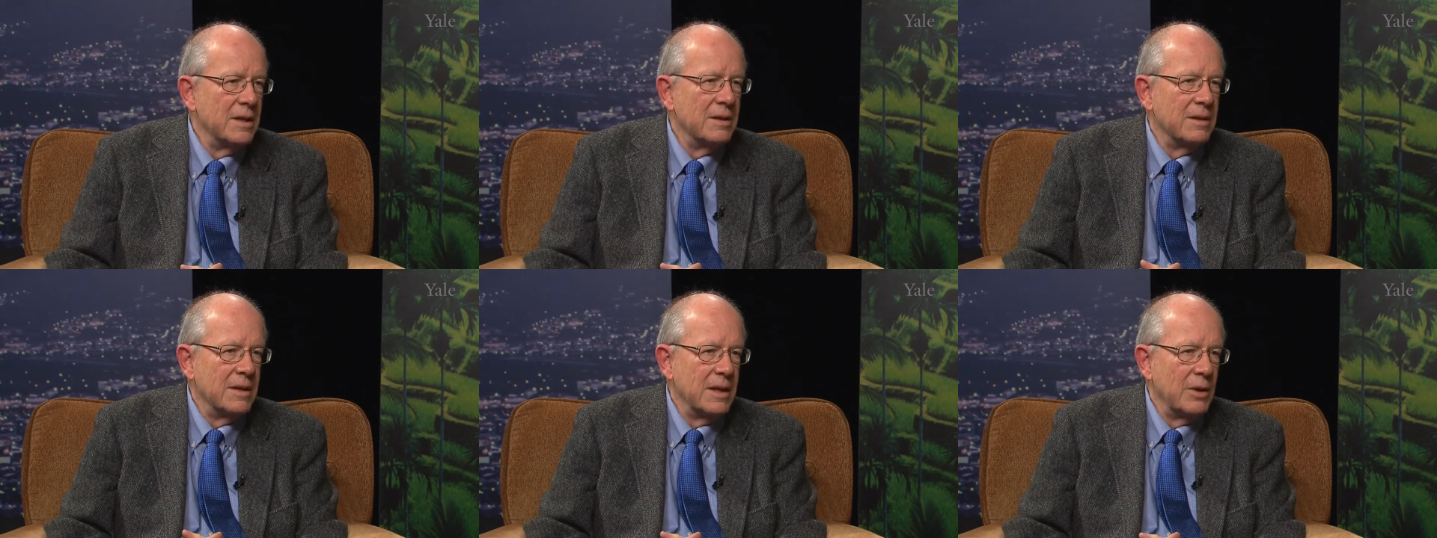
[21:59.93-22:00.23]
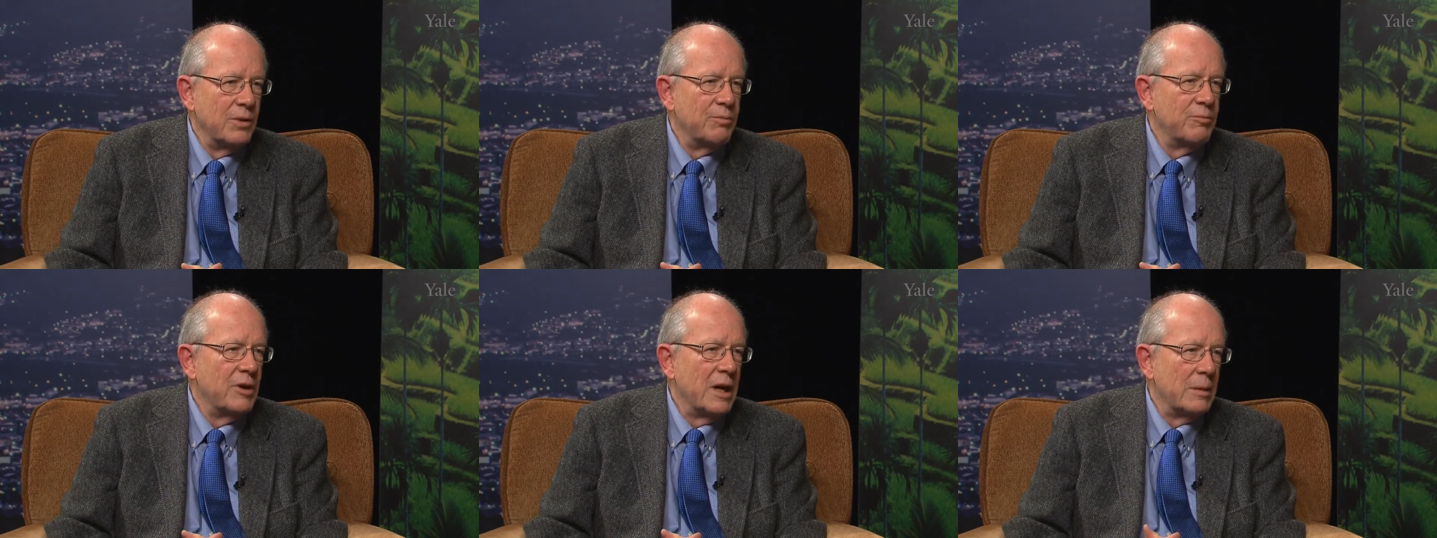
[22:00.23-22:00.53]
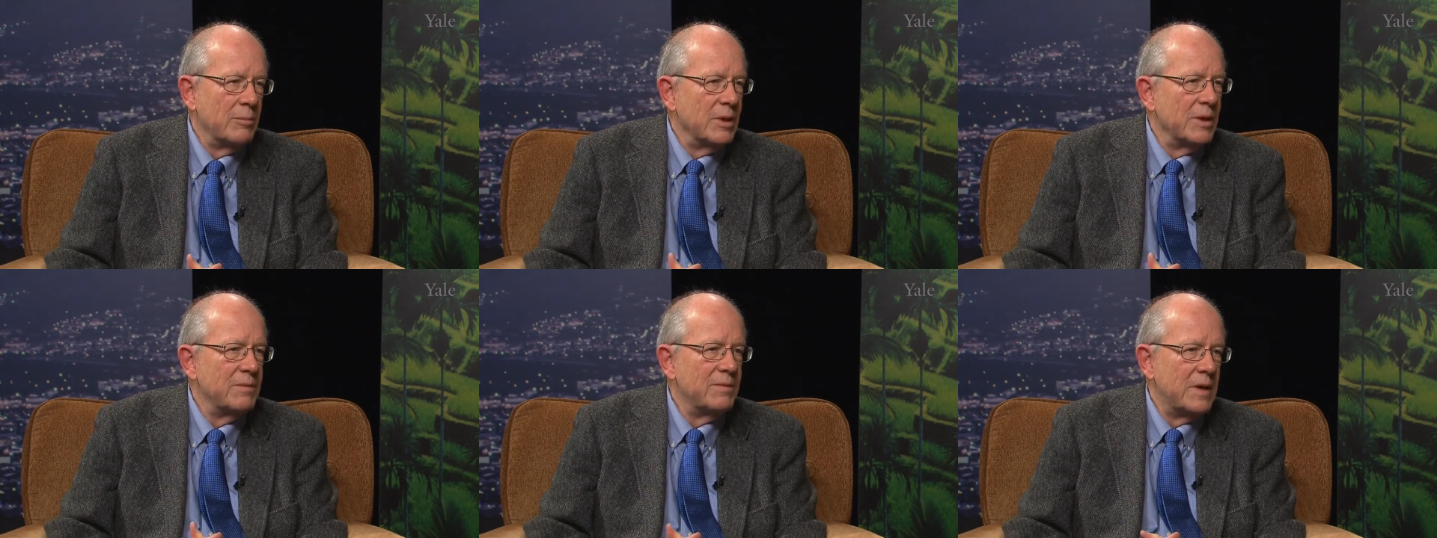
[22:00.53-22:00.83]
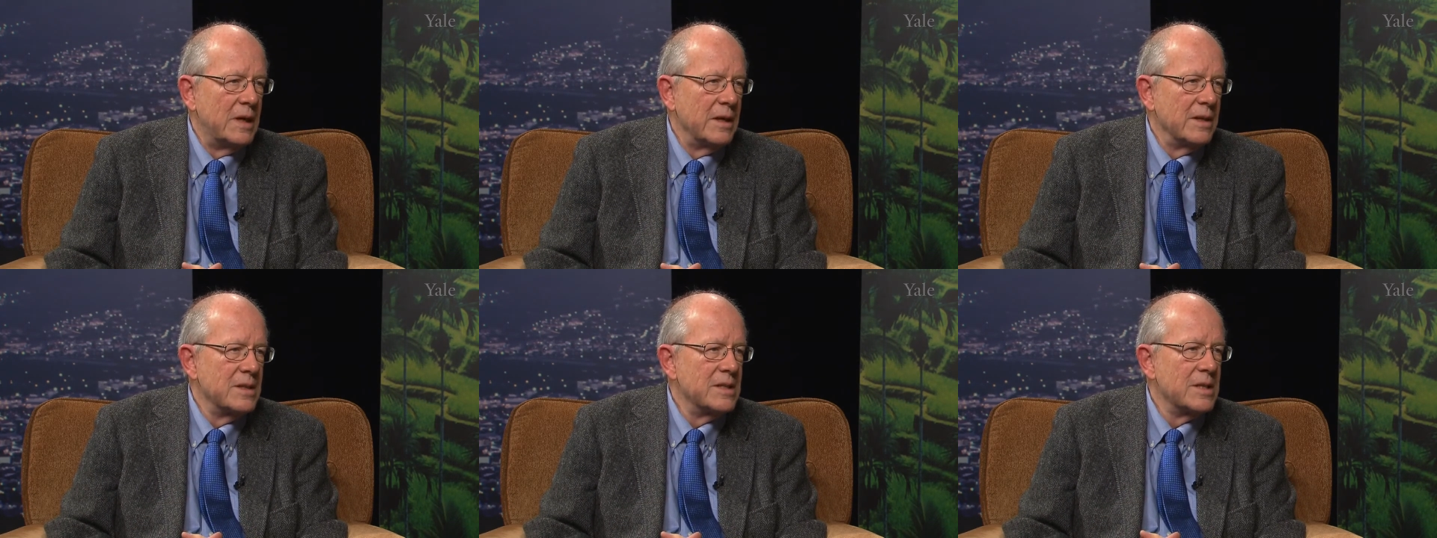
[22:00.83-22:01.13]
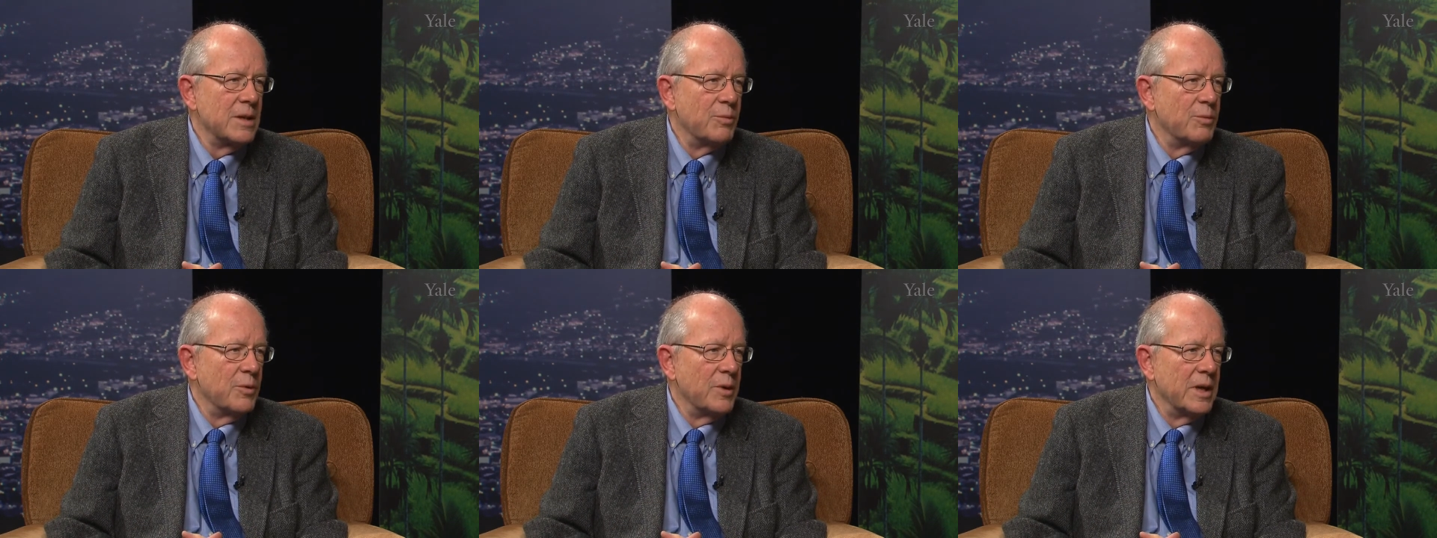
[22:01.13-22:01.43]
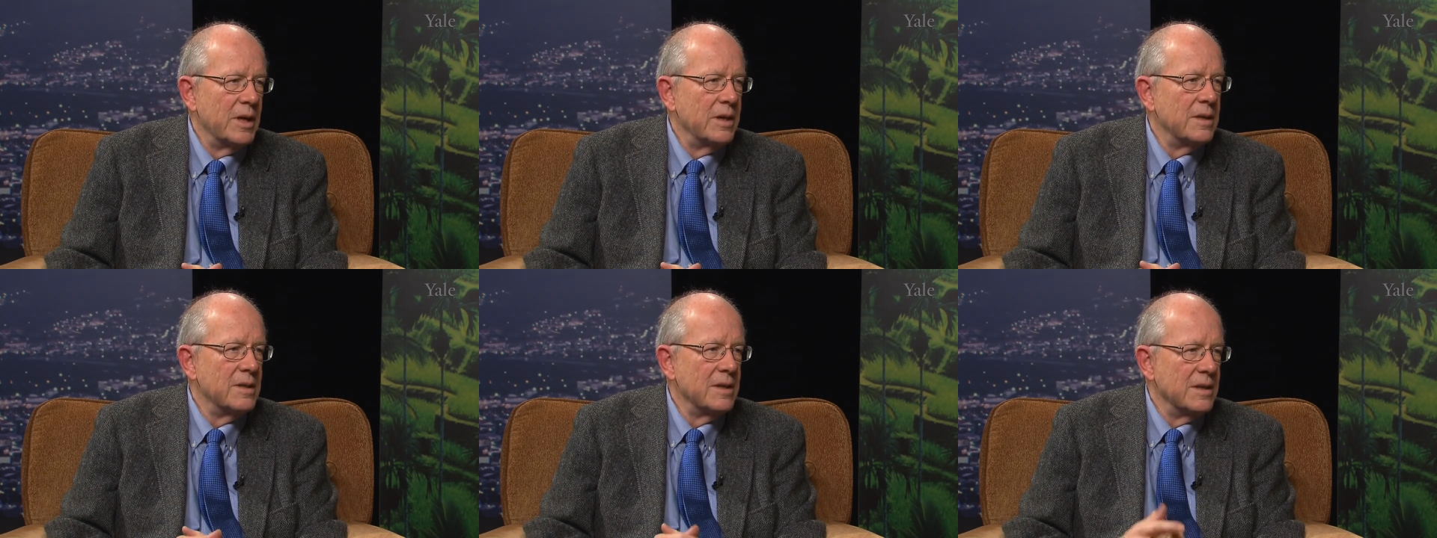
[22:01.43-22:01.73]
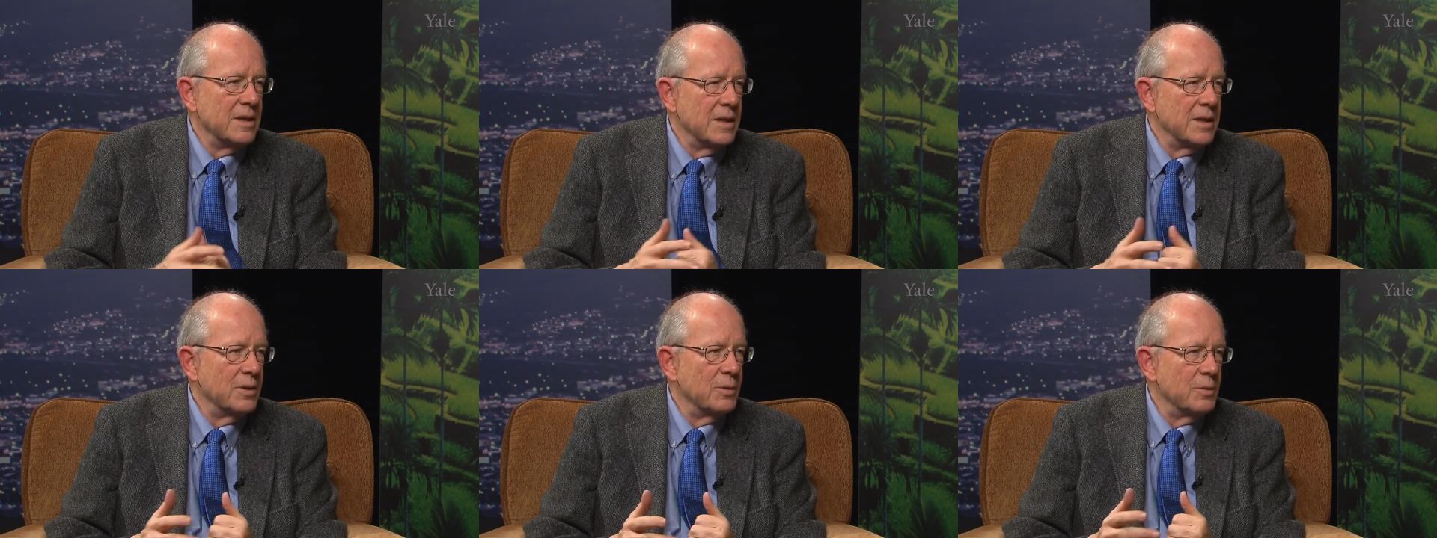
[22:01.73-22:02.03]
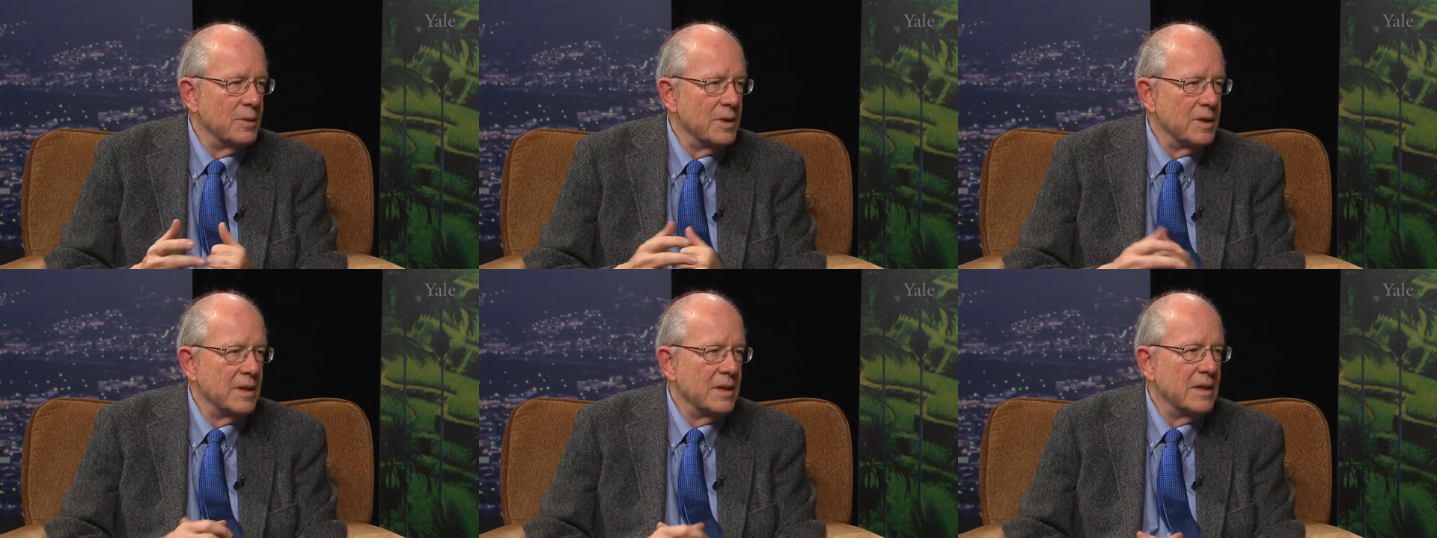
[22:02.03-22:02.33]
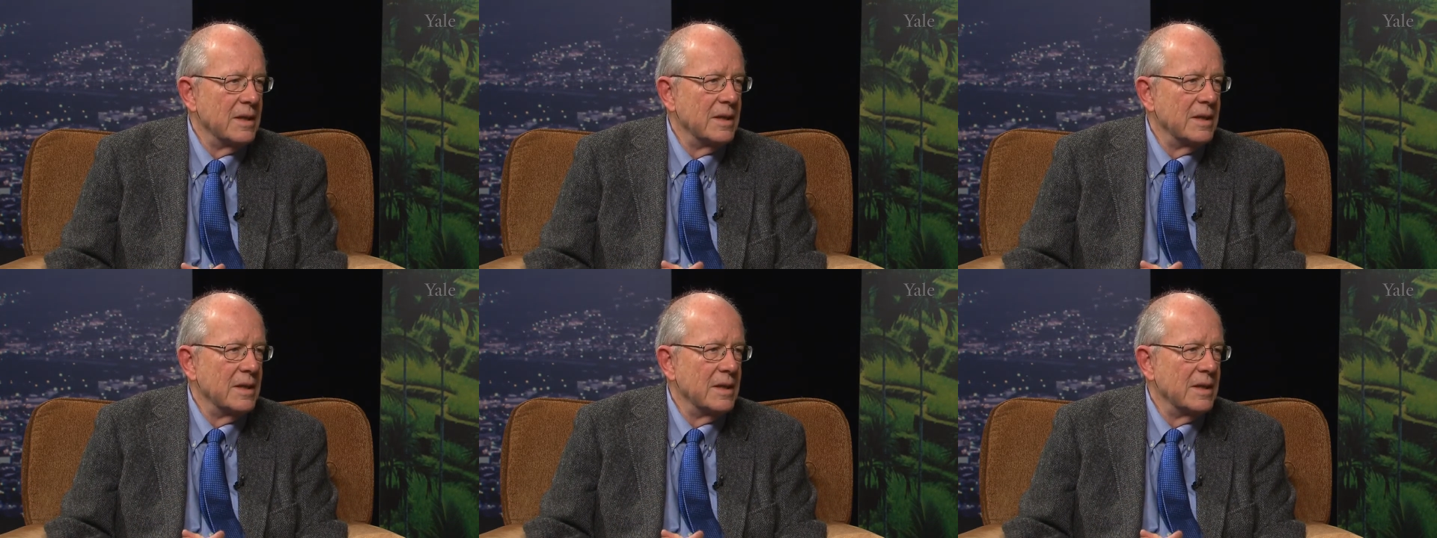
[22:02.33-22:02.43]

they'll probably find some way to deal with it,